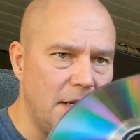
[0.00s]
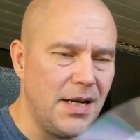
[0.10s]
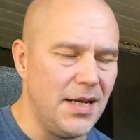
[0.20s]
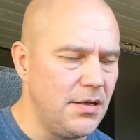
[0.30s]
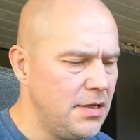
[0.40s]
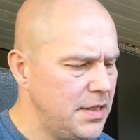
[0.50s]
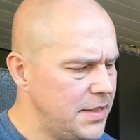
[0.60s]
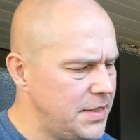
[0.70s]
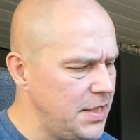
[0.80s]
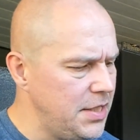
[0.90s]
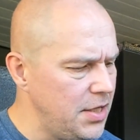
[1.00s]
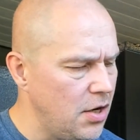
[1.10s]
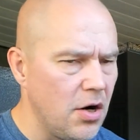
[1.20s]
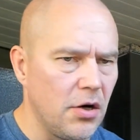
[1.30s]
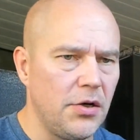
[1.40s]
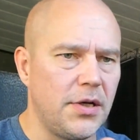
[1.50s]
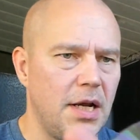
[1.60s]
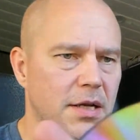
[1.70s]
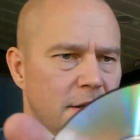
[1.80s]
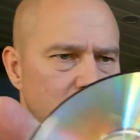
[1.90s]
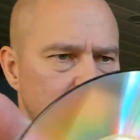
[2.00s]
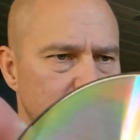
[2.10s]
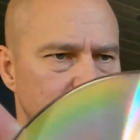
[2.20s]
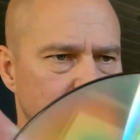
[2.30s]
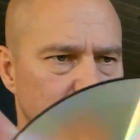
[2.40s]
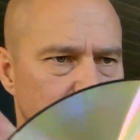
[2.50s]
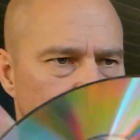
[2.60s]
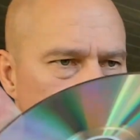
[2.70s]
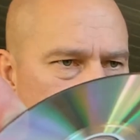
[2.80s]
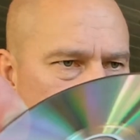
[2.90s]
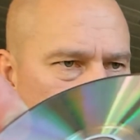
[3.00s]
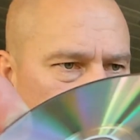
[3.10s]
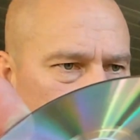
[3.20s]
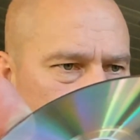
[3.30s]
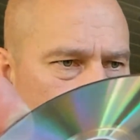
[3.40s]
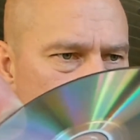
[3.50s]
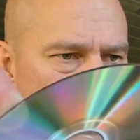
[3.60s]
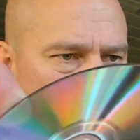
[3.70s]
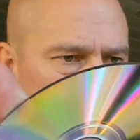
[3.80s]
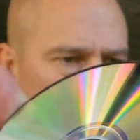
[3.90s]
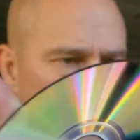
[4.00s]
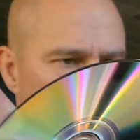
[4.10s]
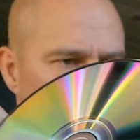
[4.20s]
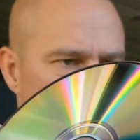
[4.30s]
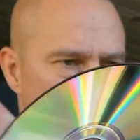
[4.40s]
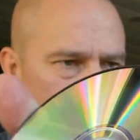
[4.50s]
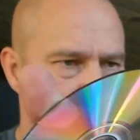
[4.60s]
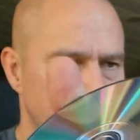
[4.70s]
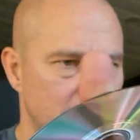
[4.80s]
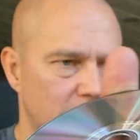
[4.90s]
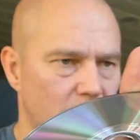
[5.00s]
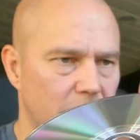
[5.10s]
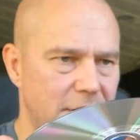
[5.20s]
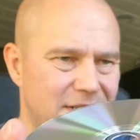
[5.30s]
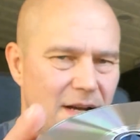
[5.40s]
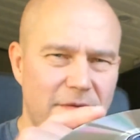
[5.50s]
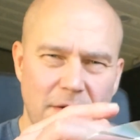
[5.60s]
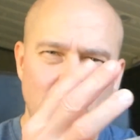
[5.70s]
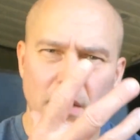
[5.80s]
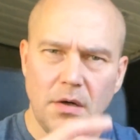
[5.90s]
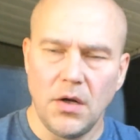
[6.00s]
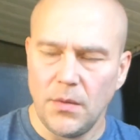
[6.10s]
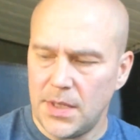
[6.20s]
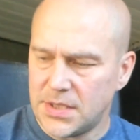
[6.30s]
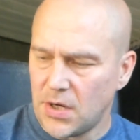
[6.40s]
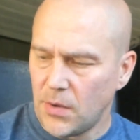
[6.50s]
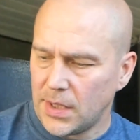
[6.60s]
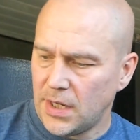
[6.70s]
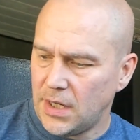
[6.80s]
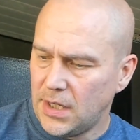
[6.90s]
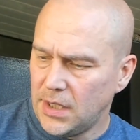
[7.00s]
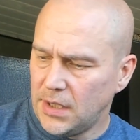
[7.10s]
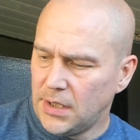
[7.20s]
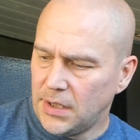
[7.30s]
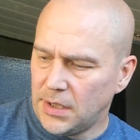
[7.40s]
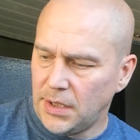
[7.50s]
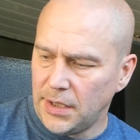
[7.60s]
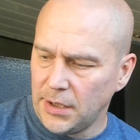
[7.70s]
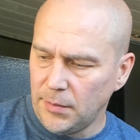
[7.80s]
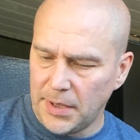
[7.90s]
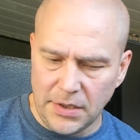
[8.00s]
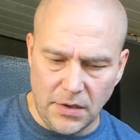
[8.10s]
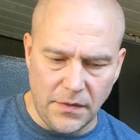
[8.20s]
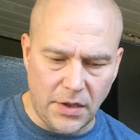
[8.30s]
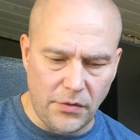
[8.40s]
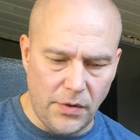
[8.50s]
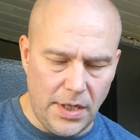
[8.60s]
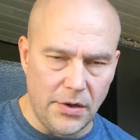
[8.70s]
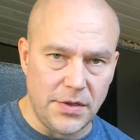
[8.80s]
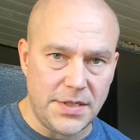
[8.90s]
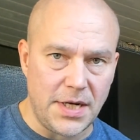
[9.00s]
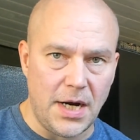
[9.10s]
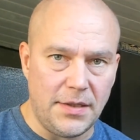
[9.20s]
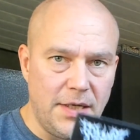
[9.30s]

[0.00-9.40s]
a CDR. You can see these reflections here, the color changes and all that stuff. Always going a little bit on the greener side than